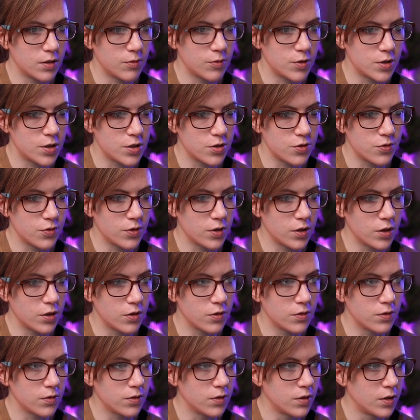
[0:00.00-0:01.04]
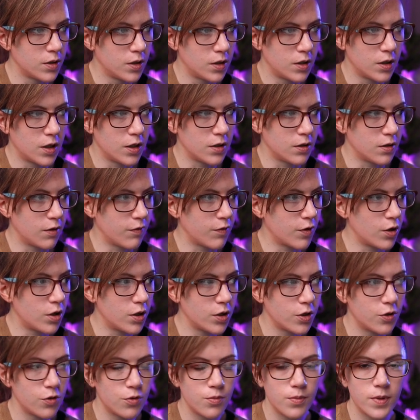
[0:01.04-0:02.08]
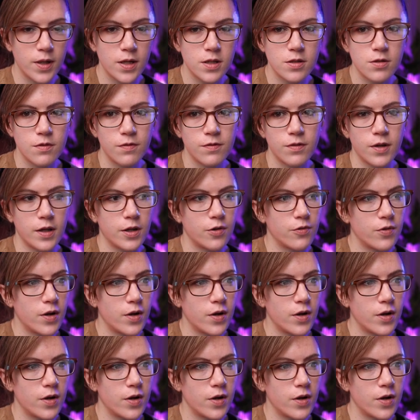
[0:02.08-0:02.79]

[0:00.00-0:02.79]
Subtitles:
which is really cool. And they've got a good mix of like